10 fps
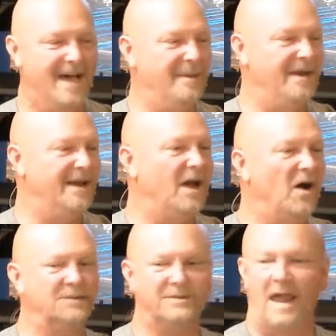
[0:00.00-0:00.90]
I mean, it
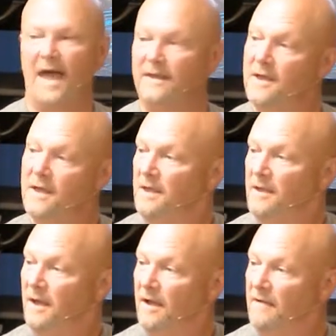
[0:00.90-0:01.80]
costs like
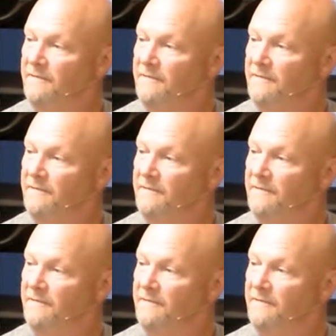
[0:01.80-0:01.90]
uh,